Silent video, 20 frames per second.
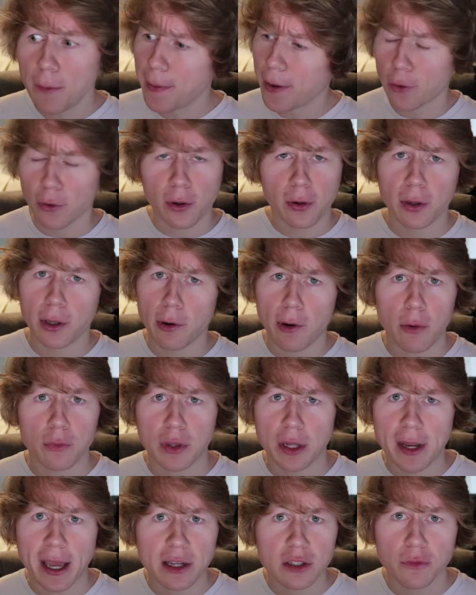You better clear
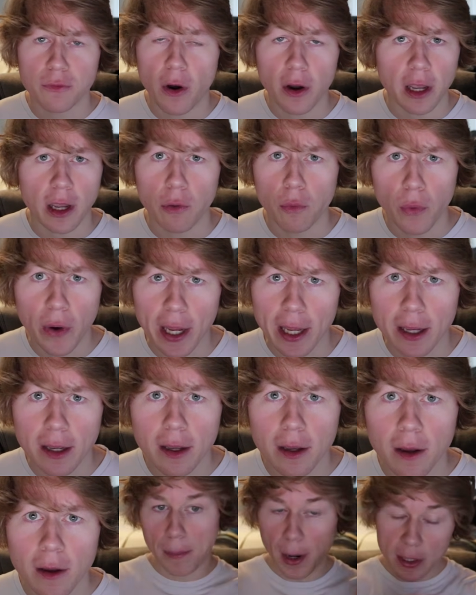out the next fucking
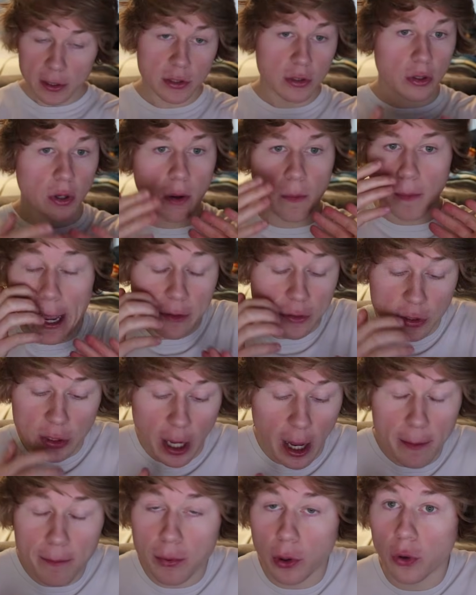week. But as
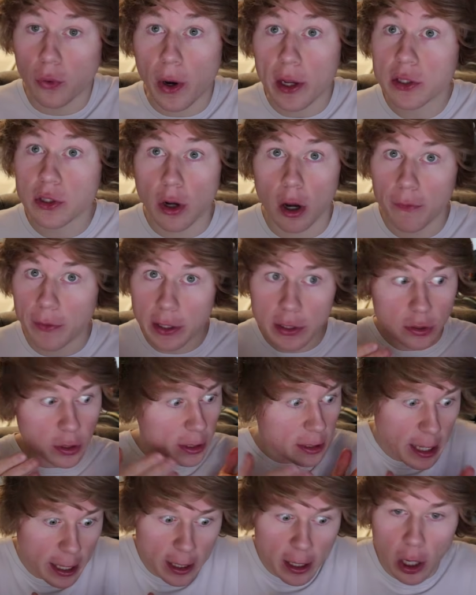time progressed,
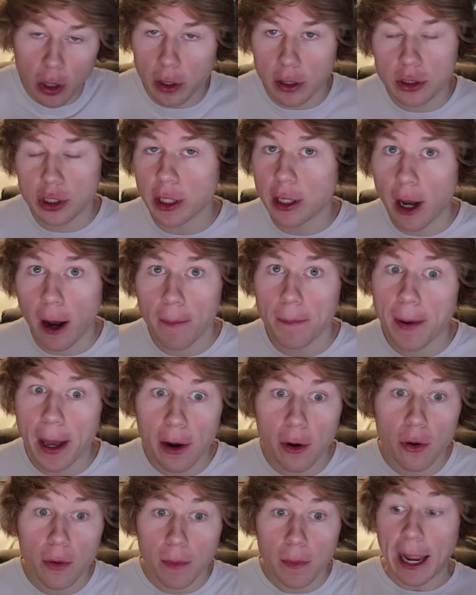obviously technology got
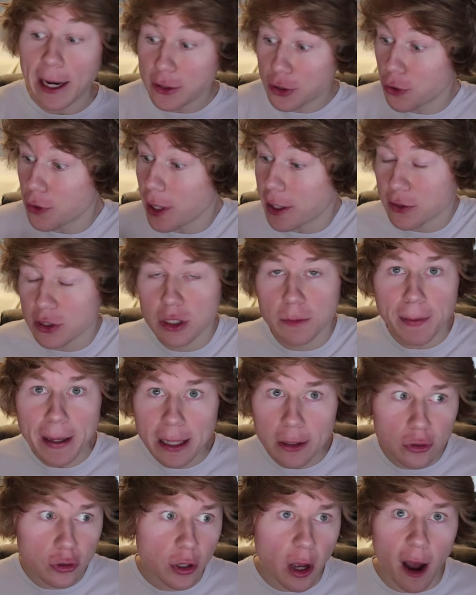better, internet
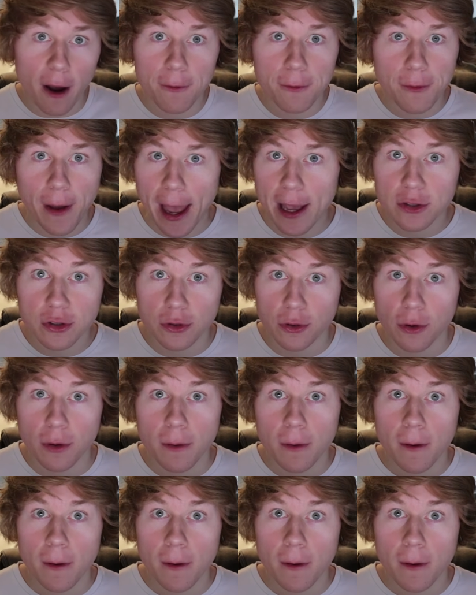speeds got faster,